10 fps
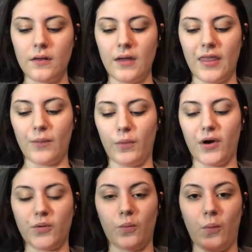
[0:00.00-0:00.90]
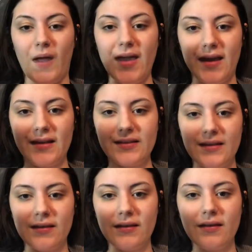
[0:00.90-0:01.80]
In the word wait,
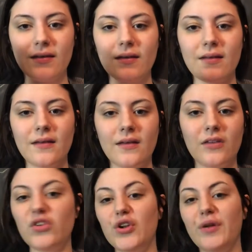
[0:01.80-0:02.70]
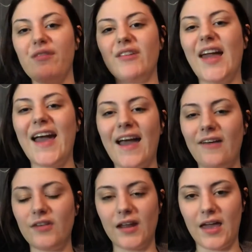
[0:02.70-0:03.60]
you don't even have
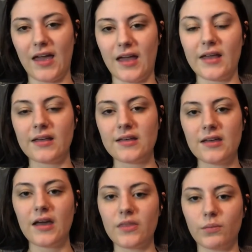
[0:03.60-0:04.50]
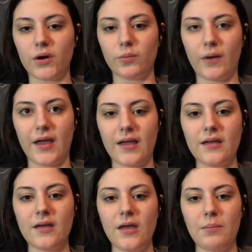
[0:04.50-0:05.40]
an A in the word wait,
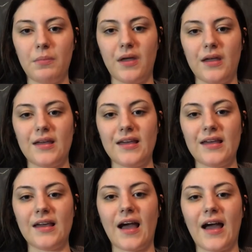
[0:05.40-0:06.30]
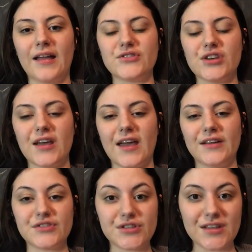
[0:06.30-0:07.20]
but
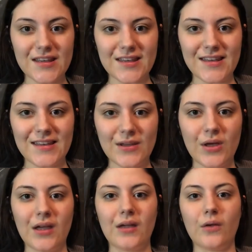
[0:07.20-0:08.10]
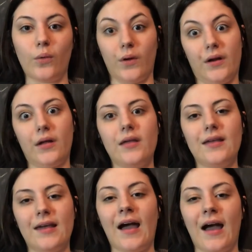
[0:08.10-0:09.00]
E-I-G-H-T or
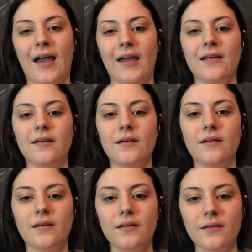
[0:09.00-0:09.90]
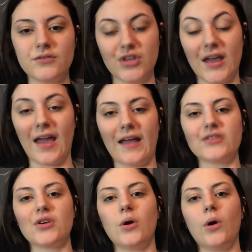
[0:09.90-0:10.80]

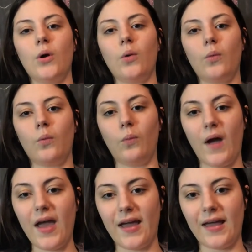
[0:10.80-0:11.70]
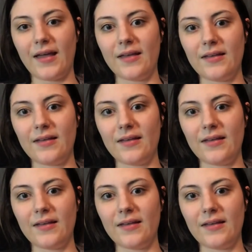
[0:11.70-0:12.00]
E-I-G-H, way